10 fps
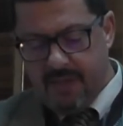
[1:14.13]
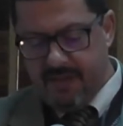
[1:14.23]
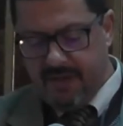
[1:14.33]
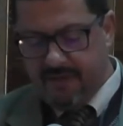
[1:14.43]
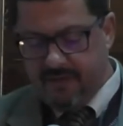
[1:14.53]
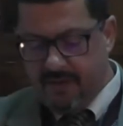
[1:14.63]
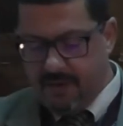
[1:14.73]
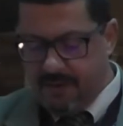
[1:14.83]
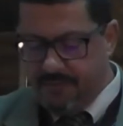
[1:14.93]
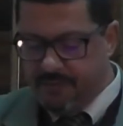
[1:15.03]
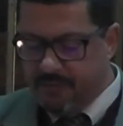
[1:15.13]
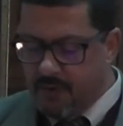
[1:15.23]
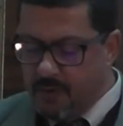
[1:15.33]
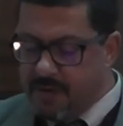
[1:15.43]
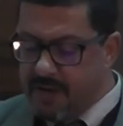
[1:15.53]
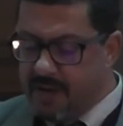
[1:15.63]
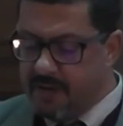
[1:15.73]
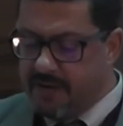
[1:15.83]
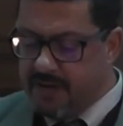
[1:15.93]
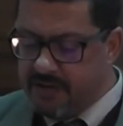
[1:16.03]
that determining
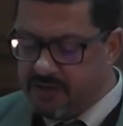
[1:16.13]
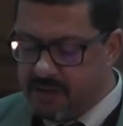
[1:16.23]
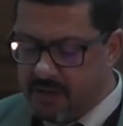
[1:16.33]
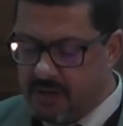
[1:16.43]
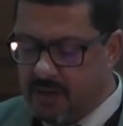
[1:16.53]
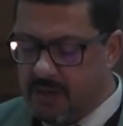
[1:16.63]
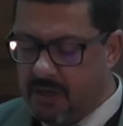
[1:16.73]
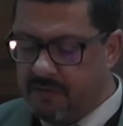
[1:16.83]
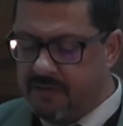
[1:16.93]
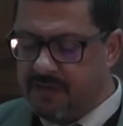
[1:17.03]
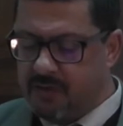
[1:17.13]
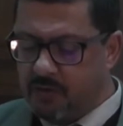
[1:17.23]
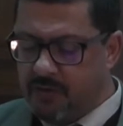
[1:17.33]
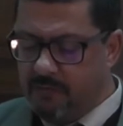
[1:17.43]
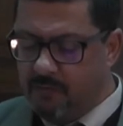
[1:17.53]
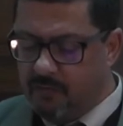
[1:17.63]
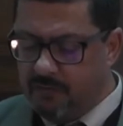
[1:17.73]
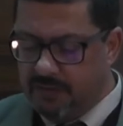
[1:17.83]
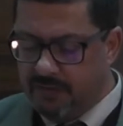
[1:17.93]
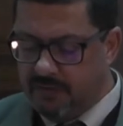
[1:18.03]
the nature of the social
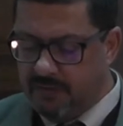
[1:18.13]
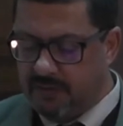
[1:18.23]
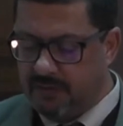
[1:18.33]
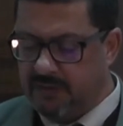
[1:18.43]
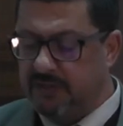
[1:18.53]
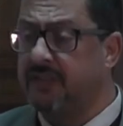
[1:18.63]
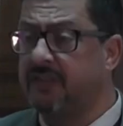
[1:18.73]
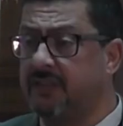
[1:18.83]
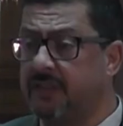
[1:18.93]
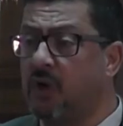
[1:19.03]
movements is